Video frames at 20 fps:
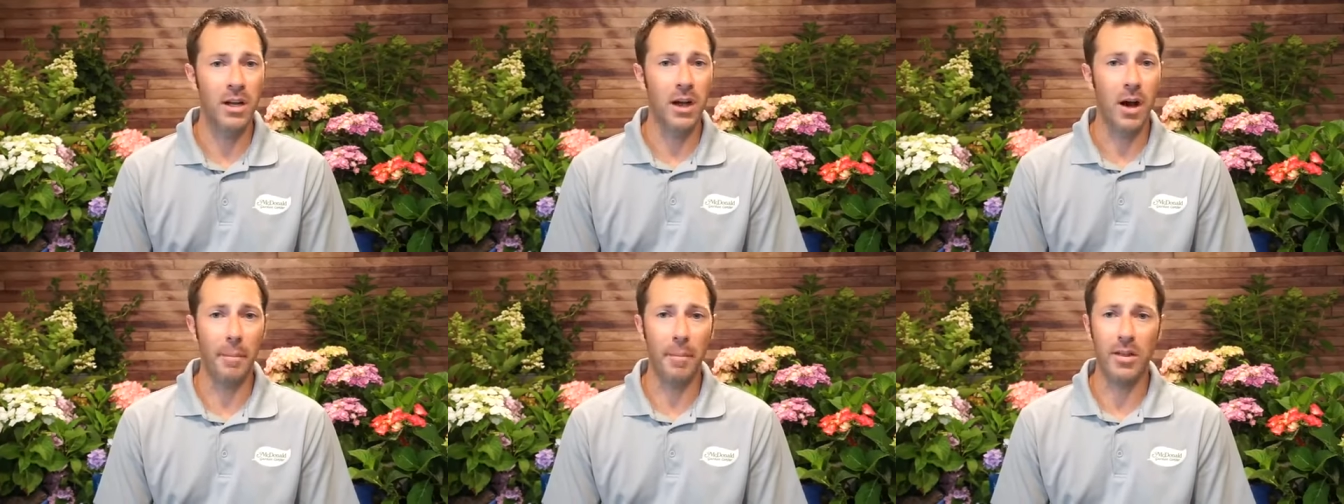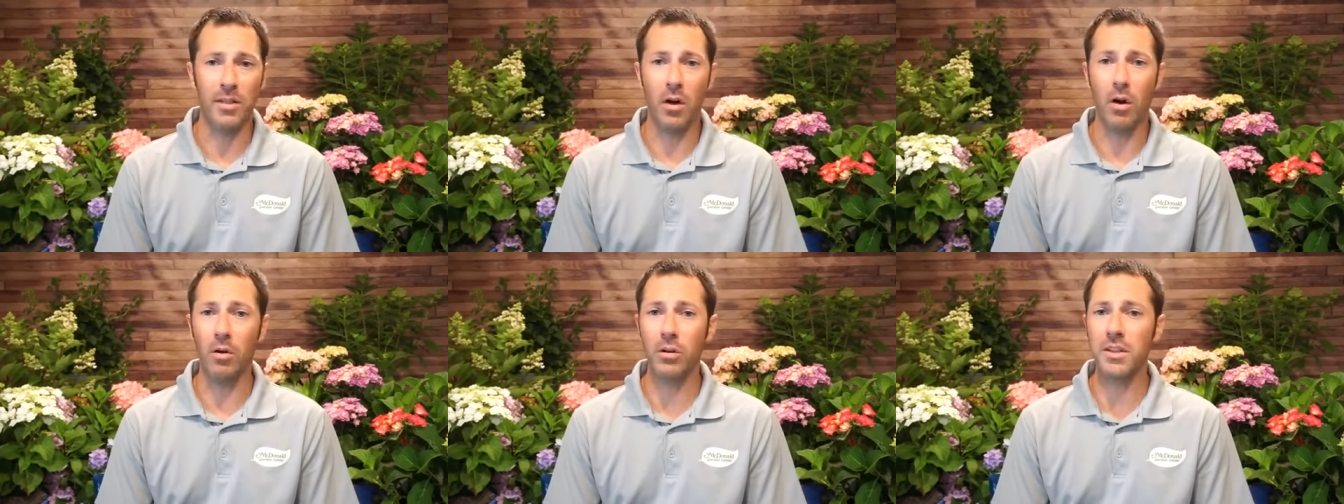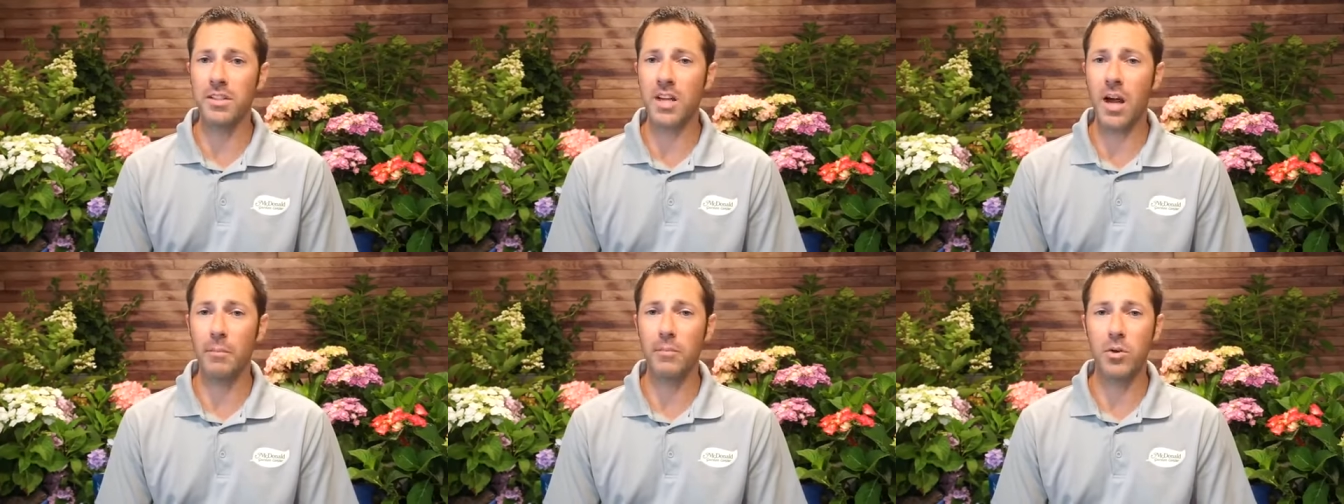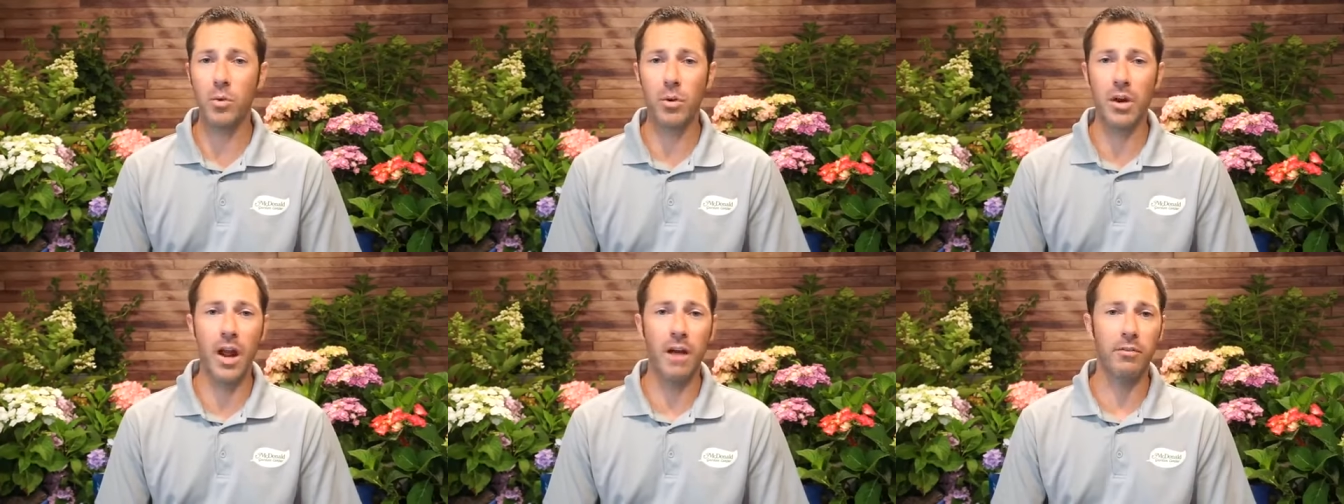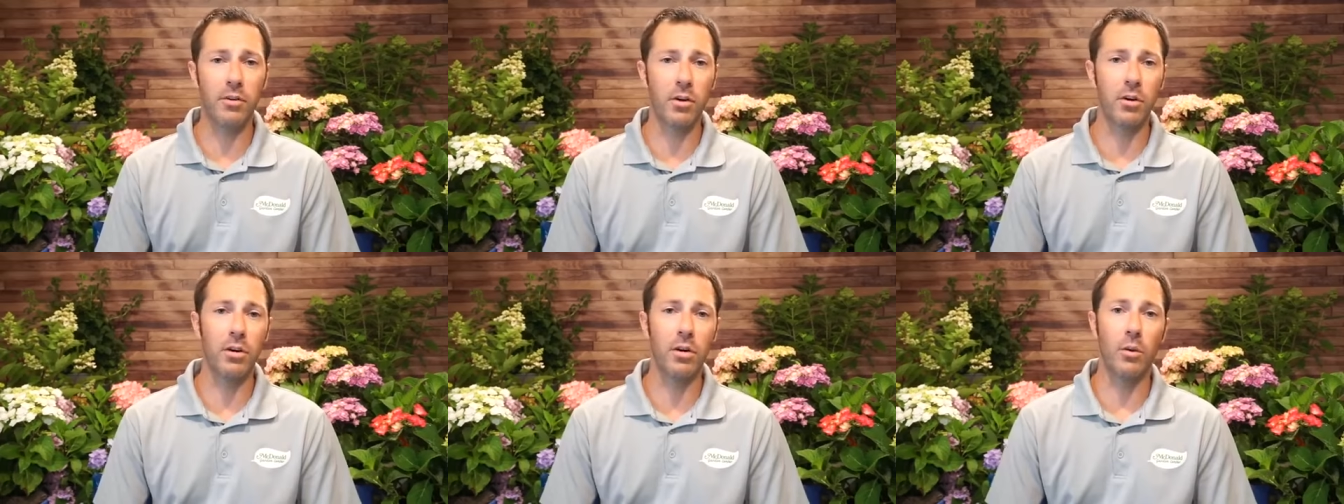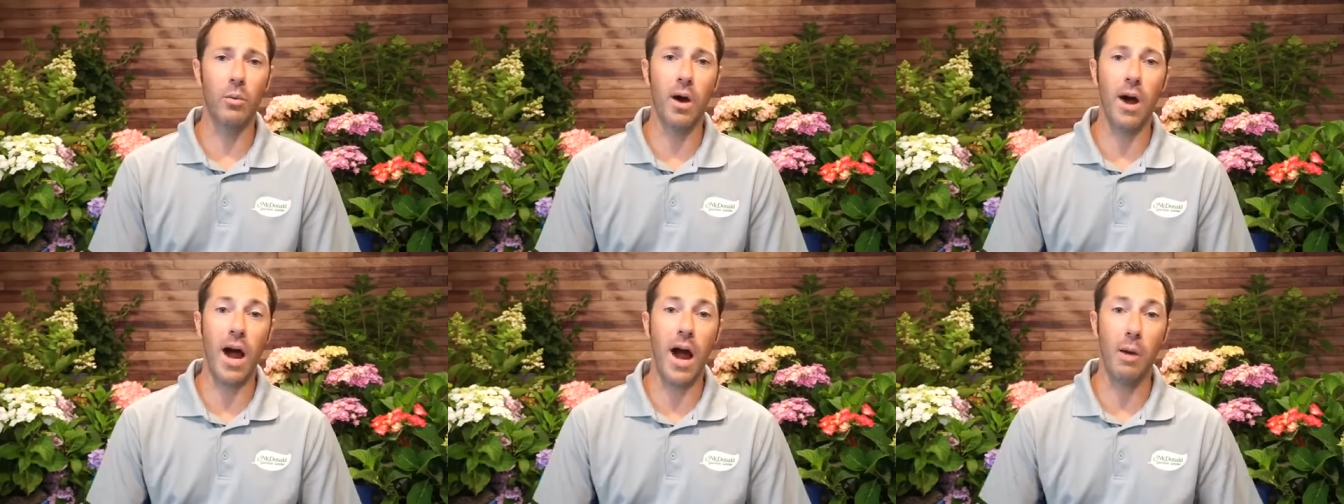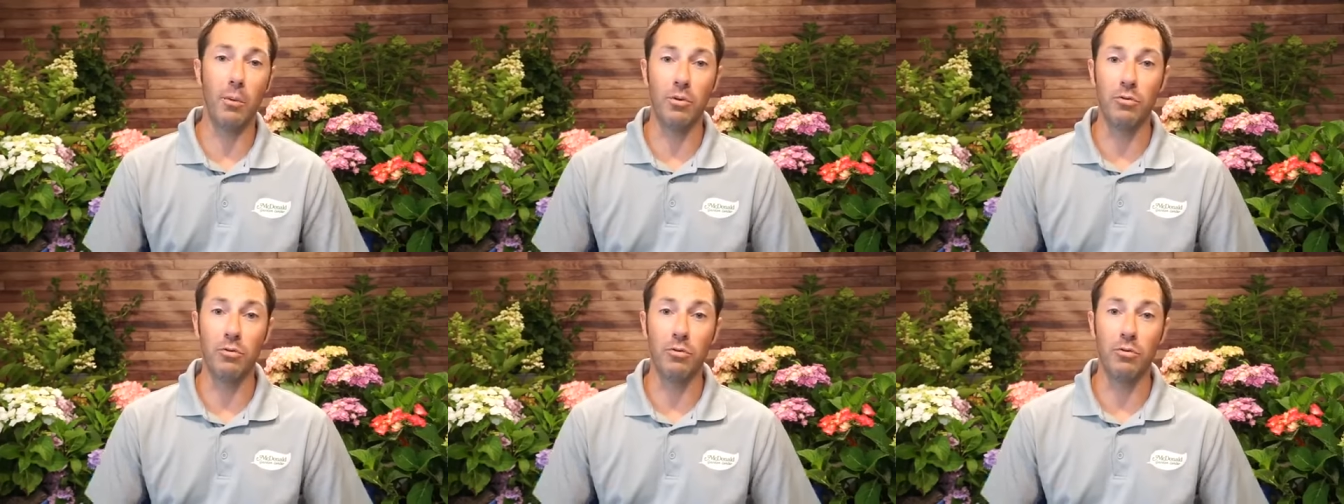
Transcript: I mean, the only time you would ever, well, I